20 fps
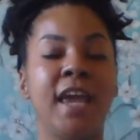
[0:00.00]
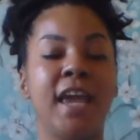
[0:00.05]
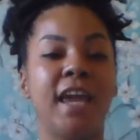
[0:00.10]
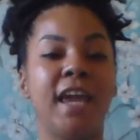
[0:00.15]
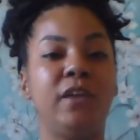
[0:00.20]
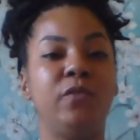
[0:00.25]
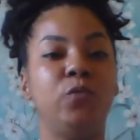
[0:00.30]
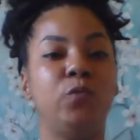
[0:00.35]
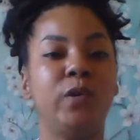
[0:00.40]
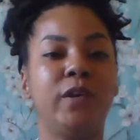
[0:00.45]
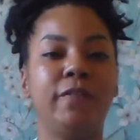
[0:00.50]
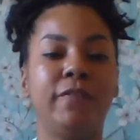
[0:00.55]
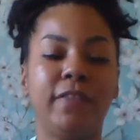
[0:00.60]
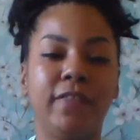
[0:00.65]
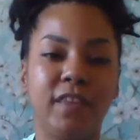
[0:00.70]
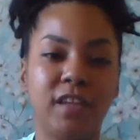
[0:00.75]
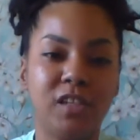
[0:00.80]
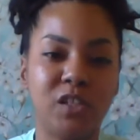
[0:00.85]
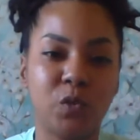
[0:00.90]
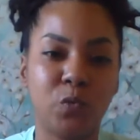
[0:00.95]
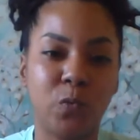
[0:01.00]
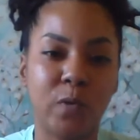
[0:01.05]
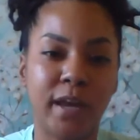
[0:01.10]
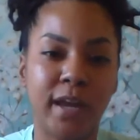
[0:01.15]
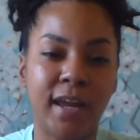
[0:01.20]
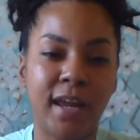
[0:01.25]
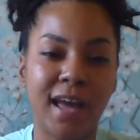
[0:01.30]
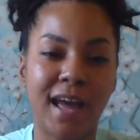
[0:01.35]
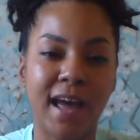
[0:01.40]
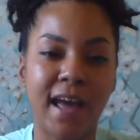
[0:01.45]
And with this
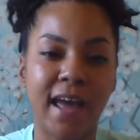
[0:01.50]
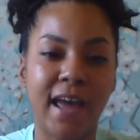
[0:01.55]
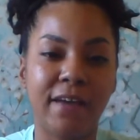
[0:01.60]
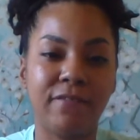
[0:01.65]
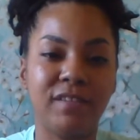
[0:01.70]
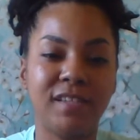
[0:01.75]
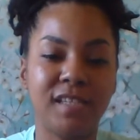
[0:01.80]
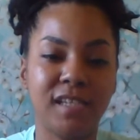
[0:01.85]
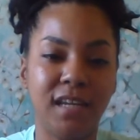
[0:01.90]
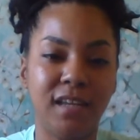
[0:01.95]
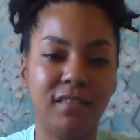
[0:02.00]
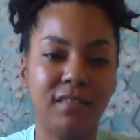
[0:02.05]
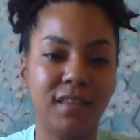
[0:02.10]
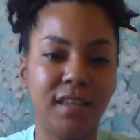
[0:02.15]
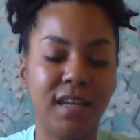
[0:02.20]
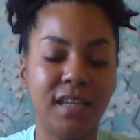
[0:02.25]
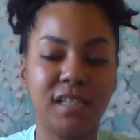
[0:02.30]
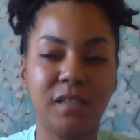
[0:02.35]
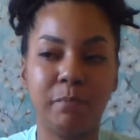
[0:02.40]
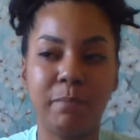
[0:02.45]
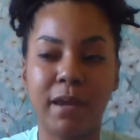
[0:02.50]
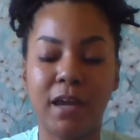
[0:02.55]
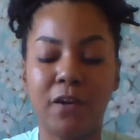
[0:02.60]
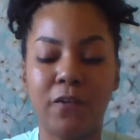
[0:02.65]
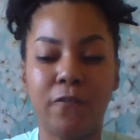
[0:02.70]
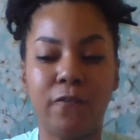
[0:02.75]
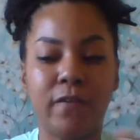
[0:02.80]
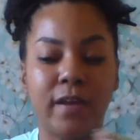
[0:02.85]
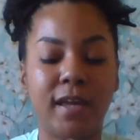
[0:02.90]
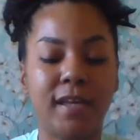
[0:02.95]
way, I have seen things
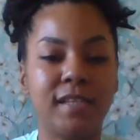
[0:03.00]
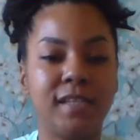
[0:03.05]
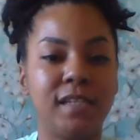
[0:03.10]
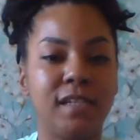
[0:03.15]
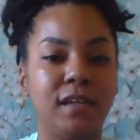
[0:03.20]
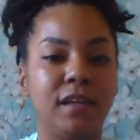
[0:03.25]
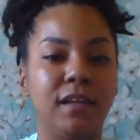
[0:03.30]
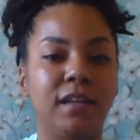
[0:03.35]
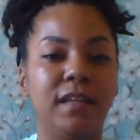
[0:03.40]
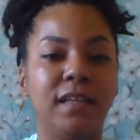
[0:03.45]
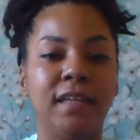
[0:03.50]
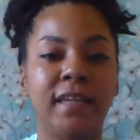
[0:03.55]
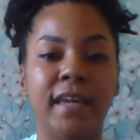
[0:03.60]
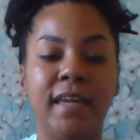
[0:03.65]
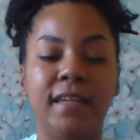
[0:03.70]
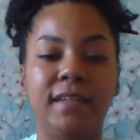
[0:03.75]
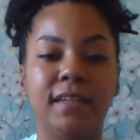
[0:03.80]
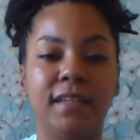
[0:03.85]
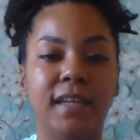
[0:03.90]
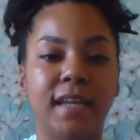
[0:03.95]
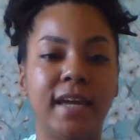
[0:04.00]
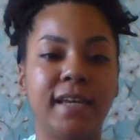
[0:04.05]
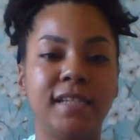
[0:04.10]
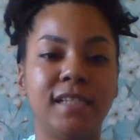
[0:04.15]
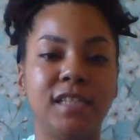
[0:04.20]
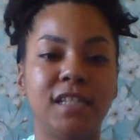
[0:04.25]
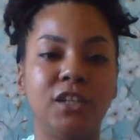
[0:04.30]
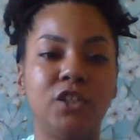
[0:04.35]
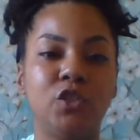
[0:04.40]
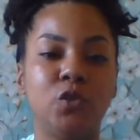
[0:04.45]
manifest in less
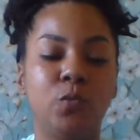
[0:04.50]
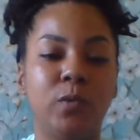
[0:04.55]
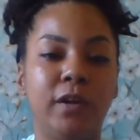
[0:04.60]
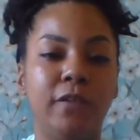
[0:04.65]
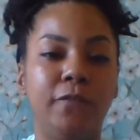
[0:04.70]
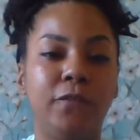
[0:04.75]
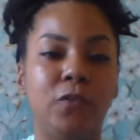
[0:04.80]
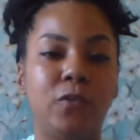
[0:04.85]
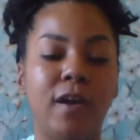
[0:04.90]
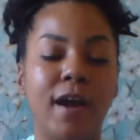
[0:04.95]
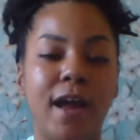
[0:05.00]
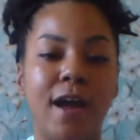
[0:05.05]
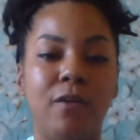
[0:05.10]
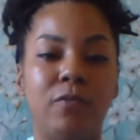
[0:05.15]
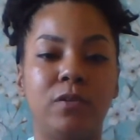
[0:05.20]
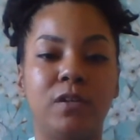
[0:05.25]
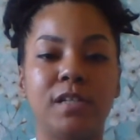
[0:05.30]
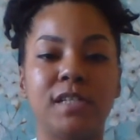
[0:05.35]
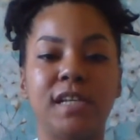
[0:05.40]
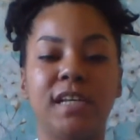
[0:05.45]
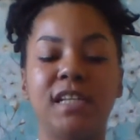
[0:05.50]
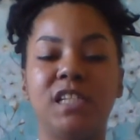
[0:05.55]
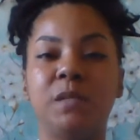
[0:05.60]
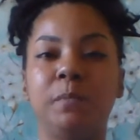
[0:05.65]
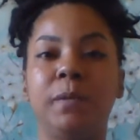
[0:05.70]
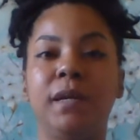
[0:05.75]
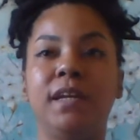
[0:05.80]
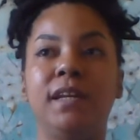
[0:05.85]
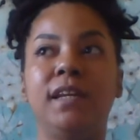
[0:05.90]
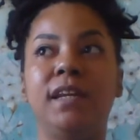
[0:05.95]
than 24 hours. It's
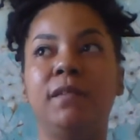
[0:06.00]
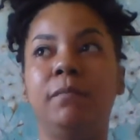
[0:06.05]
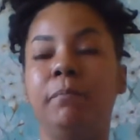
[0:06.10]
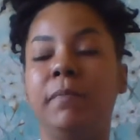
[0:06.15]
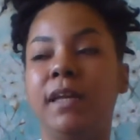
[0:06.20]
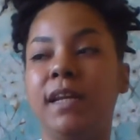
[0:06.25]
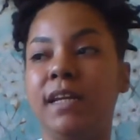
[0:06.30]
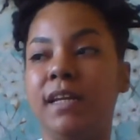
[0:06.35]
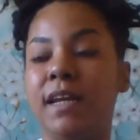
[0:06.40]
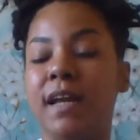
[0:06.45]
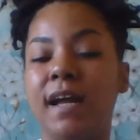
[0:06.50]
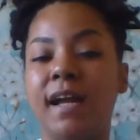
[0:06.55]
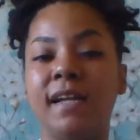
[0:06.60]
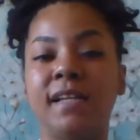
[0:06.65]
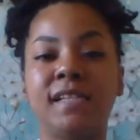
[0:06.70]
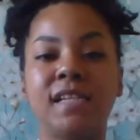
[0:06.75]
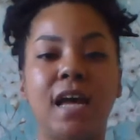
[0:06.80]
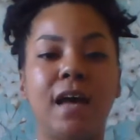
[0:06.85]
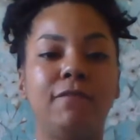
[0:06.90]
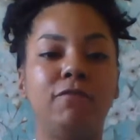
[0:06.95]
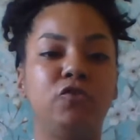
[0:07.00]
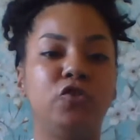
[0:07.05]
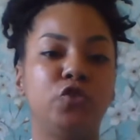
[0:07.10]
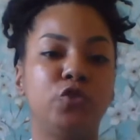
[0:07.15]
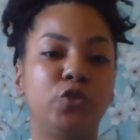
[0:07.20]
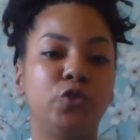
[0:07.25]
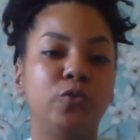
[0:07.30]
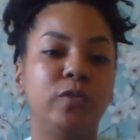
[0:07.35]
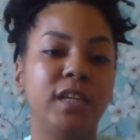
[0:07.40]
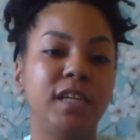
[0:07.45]
been many nights I've
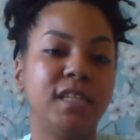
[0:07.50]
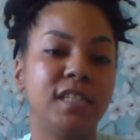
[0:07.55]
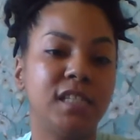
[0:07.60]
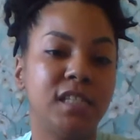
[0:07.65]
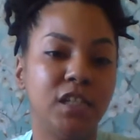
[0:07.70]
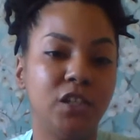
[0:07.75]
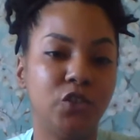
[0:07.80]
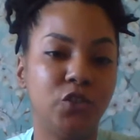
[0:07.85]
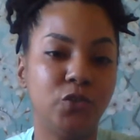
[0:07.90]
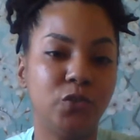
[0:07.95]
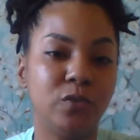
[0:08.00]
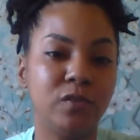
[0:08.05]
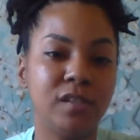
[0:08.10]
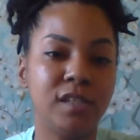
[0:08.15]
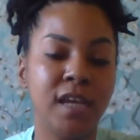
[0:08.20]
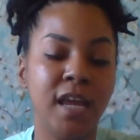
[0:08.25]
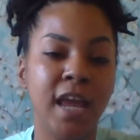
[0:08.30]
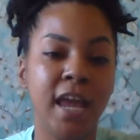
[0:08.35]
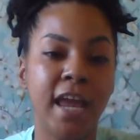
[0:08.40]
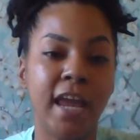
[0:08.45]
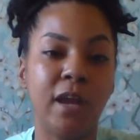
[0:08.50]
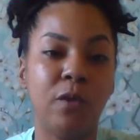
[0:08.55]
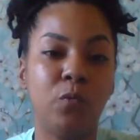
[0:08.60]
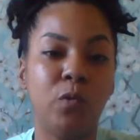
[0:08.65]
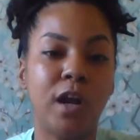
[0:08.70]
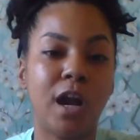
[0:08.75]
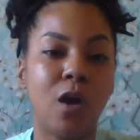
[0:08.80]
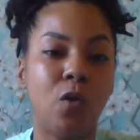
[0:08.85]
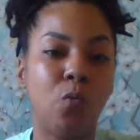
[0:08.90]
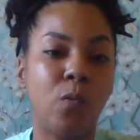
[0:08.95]
drew these sigils, and
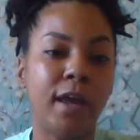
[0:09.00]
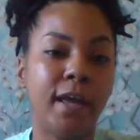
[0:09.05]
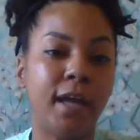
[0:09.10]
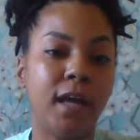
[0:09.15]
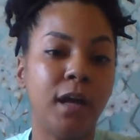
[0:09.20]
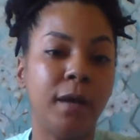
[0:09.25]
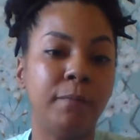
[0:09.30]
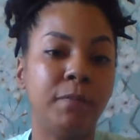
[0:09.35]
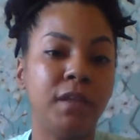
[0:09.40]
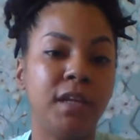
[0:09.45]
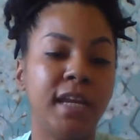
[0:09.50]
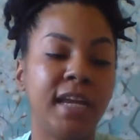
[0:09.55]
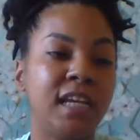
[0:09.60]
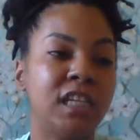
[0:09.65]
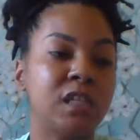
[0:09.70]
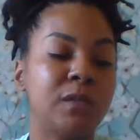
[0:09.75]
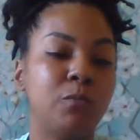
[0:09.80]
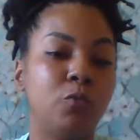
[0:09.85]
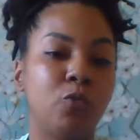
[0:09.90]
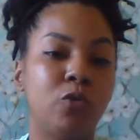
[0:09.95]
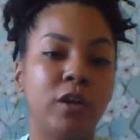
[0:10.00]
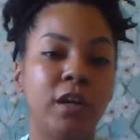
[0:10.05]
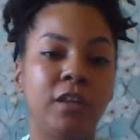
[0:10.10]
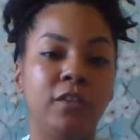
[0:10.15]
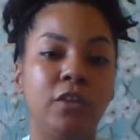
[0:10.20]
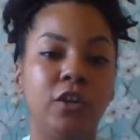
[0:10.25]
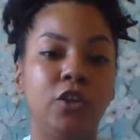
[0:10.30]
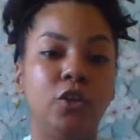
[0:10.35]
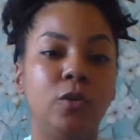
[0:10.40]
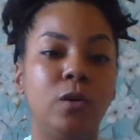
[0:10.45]
when I wake up the next morning,
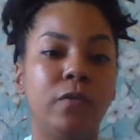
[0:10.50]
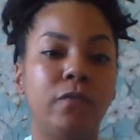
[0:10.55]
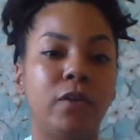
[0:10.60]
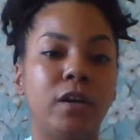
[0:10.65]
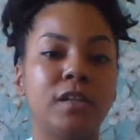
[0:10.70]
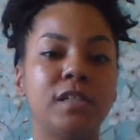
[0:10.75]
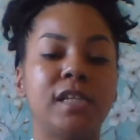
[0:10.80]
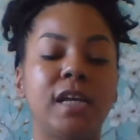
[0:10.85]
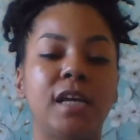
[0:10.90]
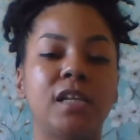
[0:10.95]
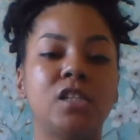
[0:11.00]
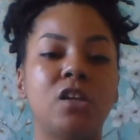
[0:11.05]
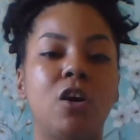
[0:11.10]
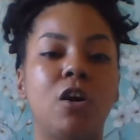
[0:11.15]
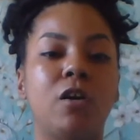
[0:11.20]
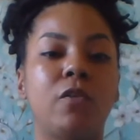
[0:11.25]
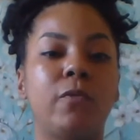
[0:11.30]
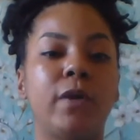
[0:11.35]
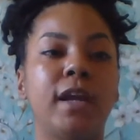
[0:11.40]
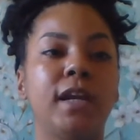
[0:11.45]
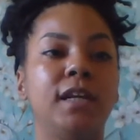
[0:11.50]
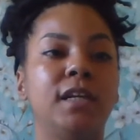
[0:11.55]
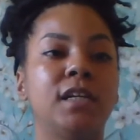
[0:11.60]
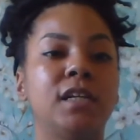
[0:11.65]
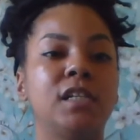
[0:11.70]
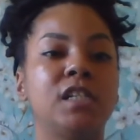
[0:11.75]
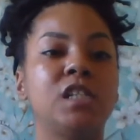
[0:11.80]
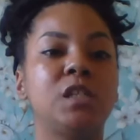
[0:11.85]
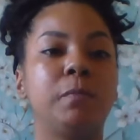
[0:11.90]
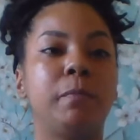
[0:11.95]
the universe has already
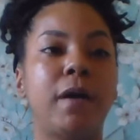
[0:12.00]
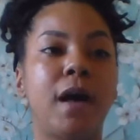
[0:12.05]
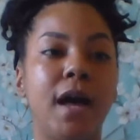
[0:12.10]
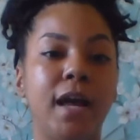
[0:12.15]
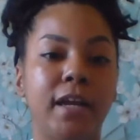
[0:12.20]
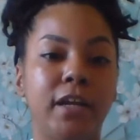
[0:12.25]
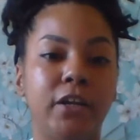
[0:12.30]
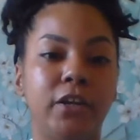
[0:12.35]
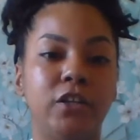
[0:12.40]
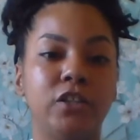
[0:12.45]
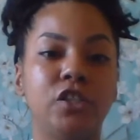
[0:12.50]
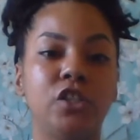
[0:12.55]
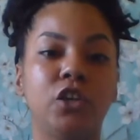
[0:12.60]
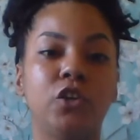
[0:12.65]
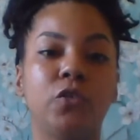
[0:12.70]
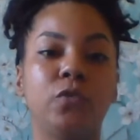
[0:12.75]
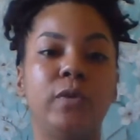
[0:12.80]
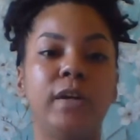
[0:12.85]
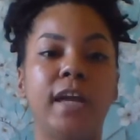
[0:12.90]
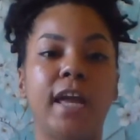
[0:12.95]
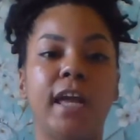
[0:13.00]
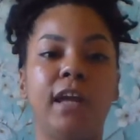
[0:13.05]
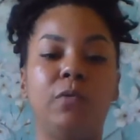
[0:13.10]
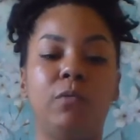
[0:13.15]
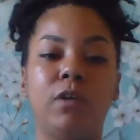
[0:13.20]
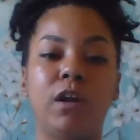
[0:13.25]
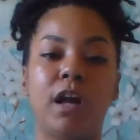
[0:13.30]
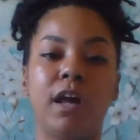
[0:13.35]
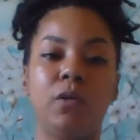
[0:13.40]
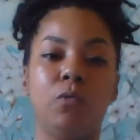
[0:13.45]
conspired to create
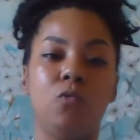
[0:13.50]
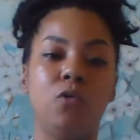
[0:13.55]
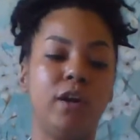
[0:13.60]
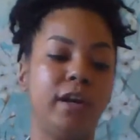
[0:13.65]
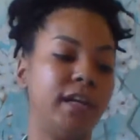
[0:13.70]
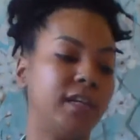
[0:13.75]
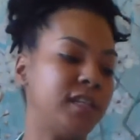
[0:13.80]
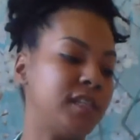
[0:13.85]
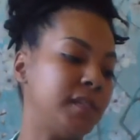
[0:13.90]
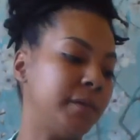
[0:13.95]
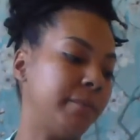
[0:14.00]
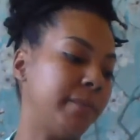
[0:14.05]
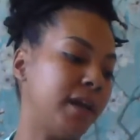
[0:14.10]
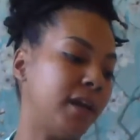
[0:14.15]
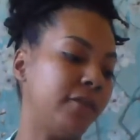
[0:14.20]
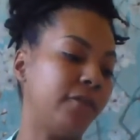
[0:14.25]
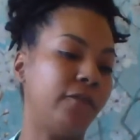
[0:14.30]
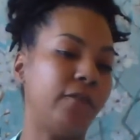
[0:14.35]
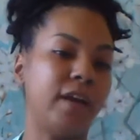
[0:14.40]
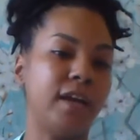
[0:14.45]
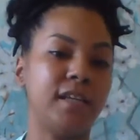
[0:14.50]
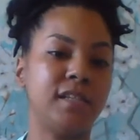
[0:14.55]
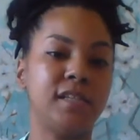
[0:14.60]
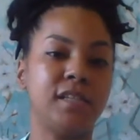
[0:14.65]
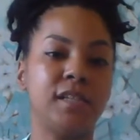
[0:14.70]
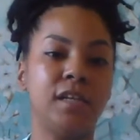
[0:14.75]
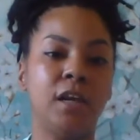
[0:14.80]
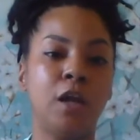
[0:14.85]
what I wanted to manifest.